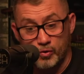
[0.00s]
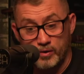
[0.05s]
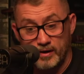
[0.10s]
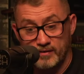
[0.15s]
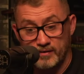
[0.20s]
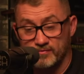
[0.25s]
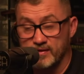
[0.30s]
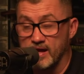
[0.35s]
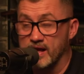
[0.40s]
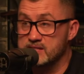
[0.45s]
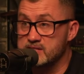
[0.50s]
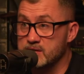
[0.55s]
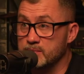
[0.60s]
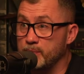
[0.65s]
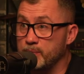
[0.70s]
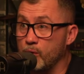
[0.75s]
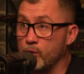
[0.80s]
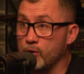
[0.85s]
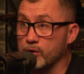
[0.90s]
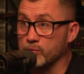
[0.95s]
if that's
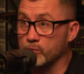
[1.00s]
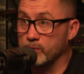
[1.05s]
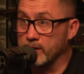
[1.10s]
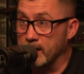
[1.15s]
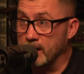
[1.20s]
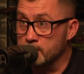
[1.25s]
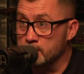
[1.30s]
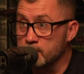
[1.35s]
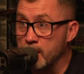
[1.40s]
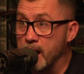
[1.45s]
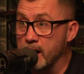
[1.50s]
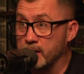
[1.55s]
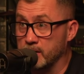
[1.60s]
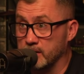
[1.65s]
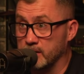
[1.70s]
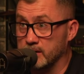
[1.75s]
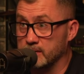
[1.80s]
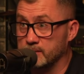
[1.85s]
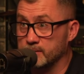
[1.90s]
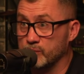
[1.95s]
important, we got to
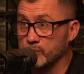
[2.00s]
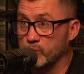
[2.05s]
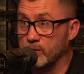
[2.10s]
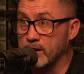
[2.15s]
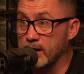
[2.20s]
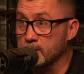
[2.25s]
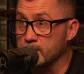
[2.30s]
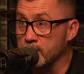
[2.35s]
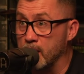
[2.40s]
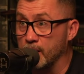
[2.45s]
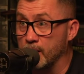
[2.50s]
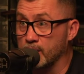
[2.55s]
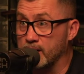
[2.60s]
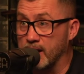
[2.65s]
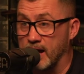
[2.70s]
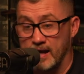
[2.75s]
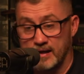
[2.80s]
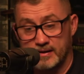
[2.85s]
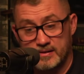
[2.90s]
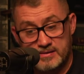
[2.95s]
model it. We got to model
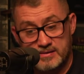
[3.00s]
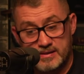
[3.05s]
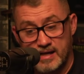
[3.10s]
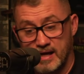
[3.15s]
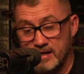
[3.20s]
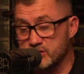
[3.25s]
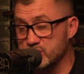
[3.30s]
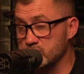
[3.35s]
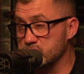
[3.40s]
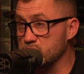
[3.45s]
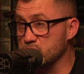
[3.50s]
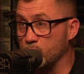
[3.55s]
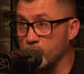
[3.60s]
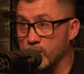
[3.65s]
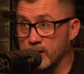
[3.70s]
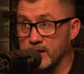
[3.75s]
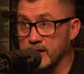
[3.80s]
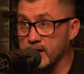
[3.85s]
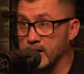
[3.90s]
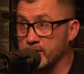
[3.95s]
kindness, not just to
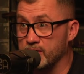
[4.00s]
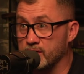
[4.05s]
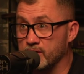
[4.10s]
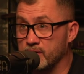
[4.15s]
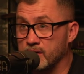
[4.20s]
one another.